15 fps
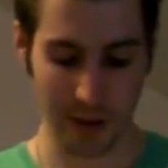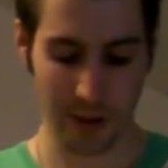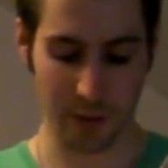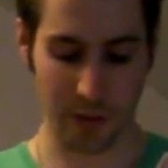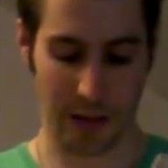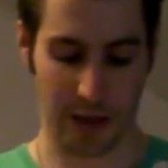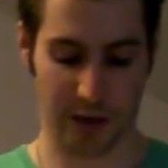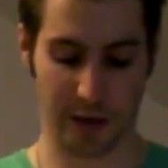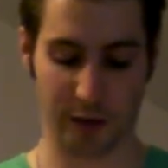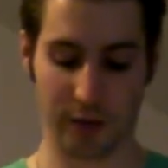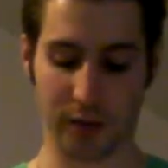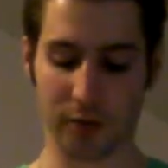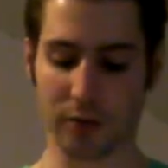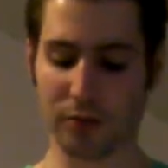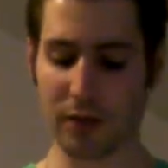Well, I have
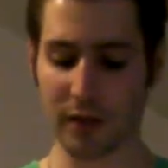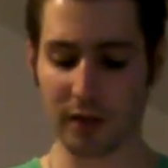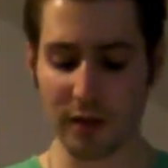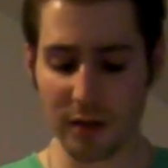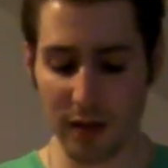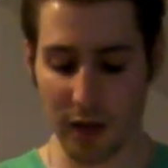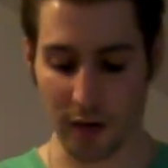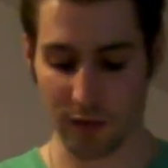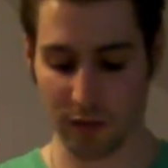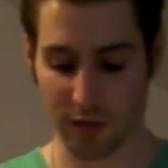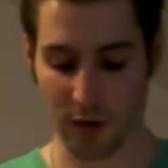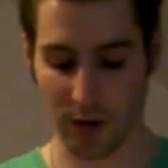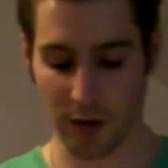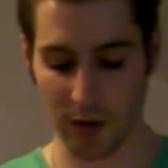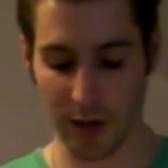good reason now
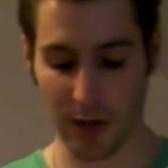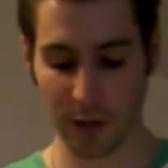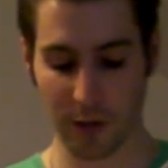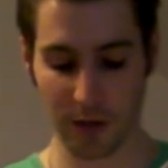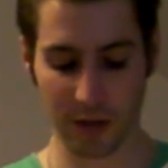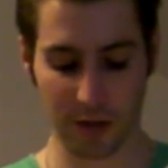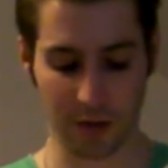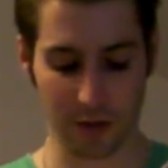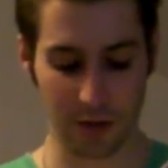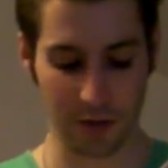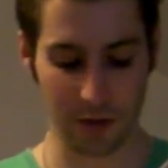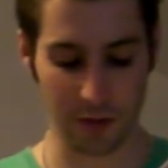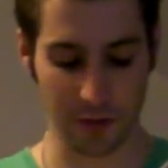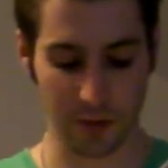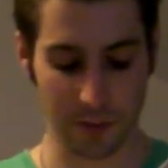for all I want to
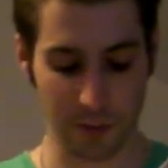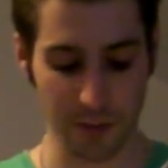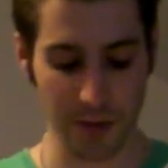do.